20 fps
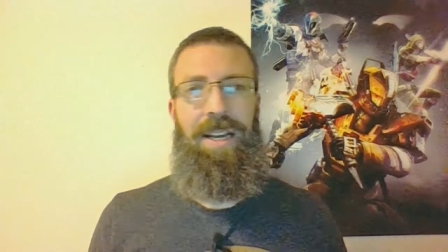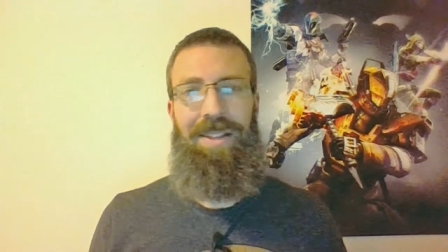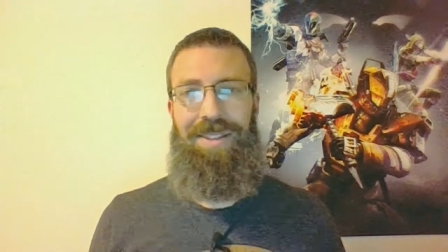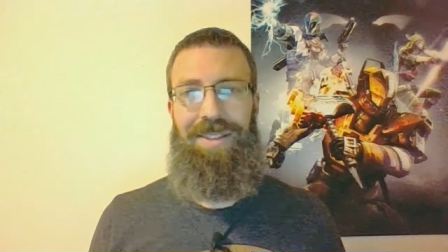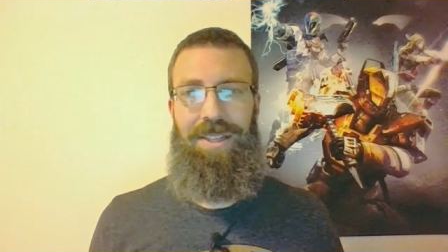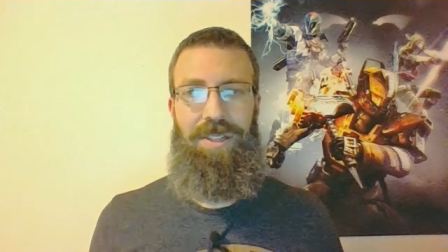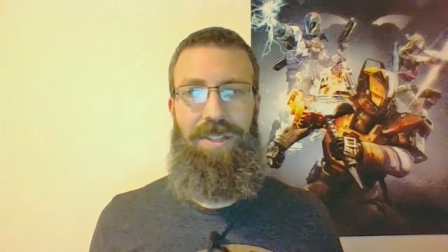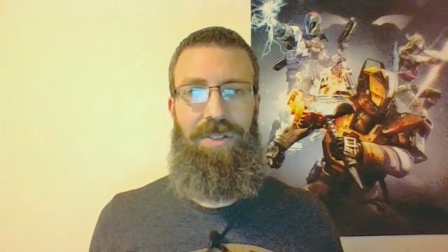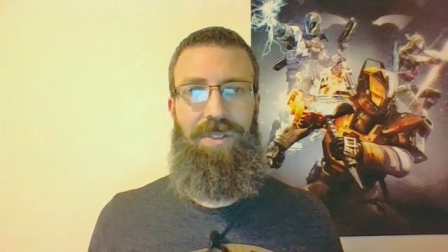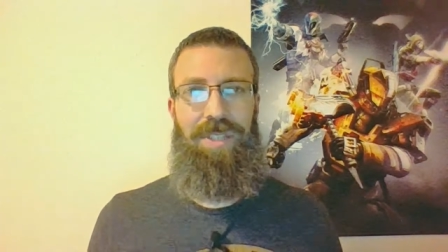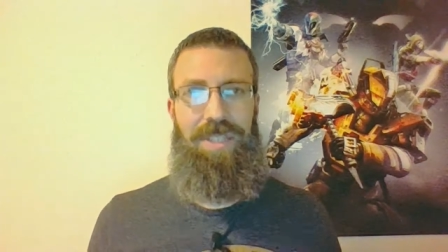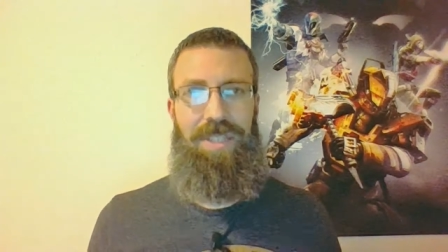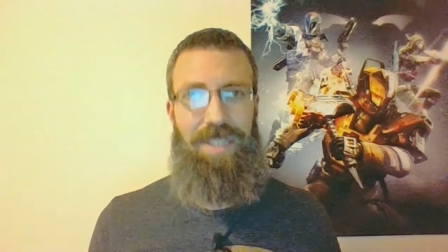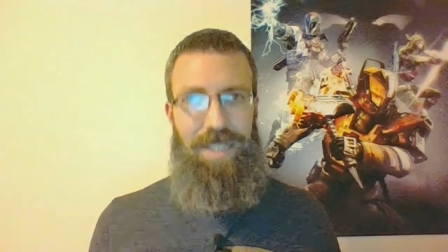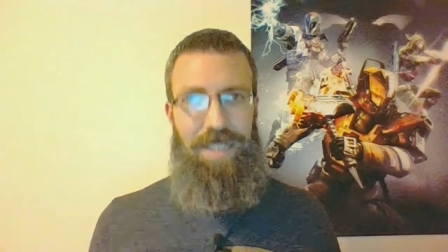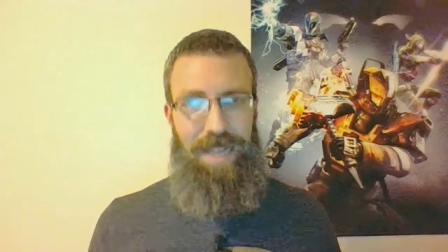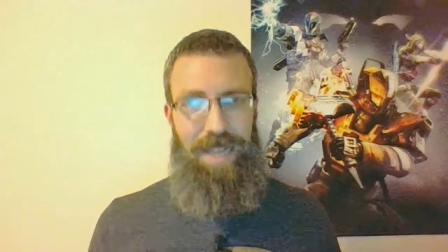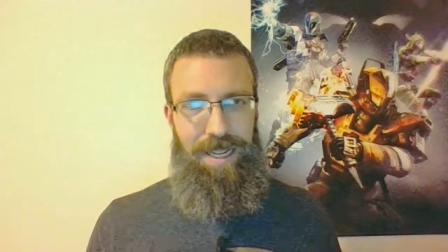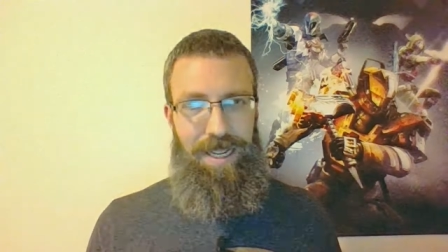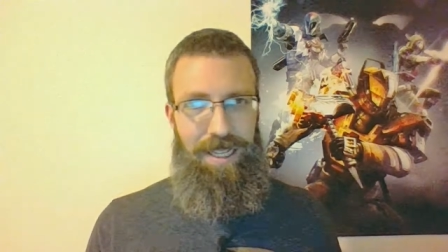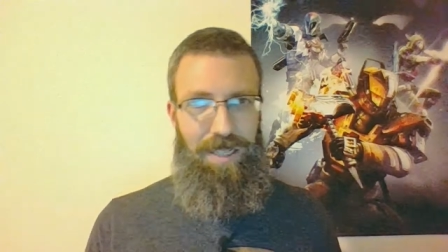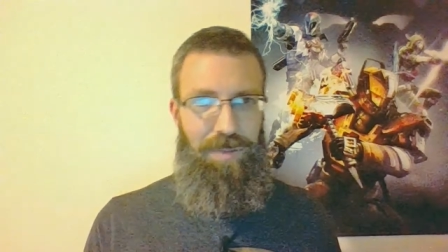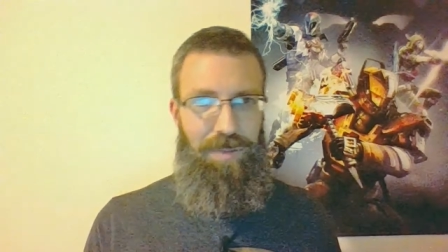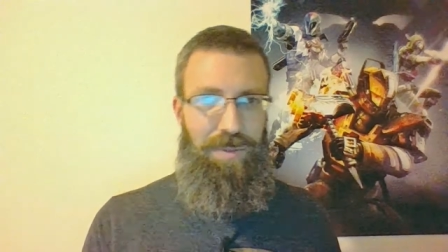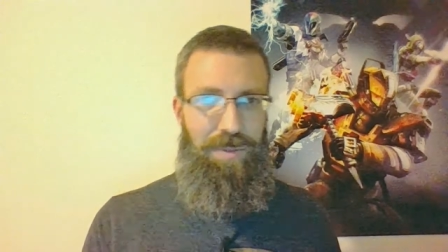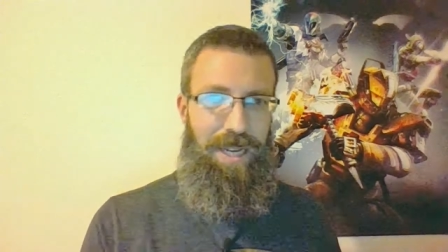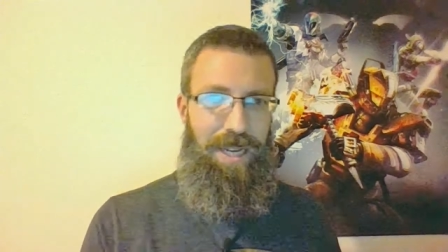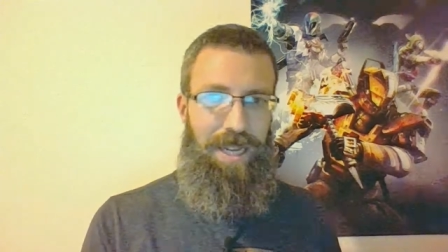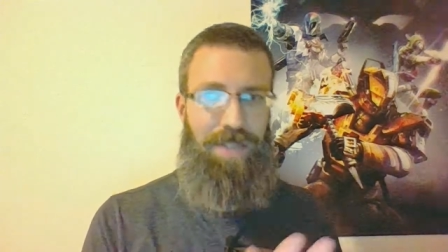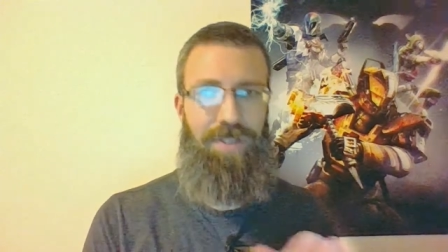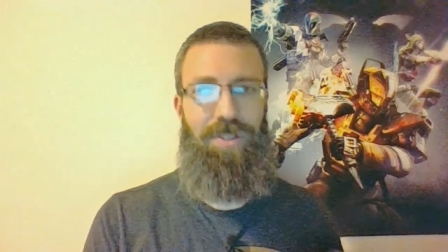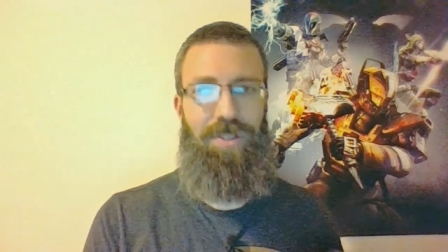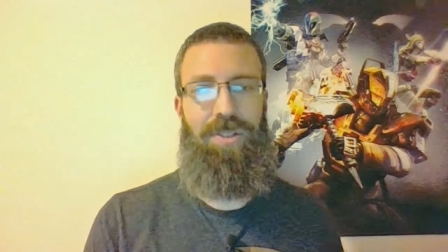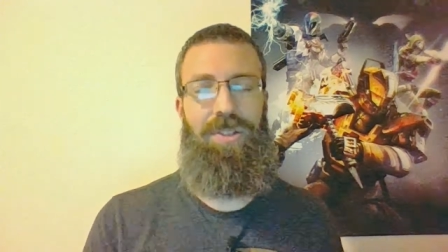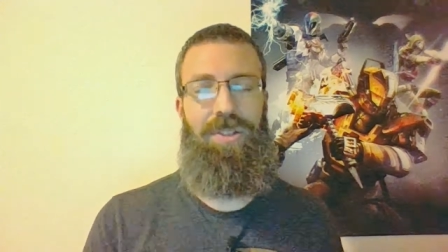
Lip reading: Then use it to kind of help guide your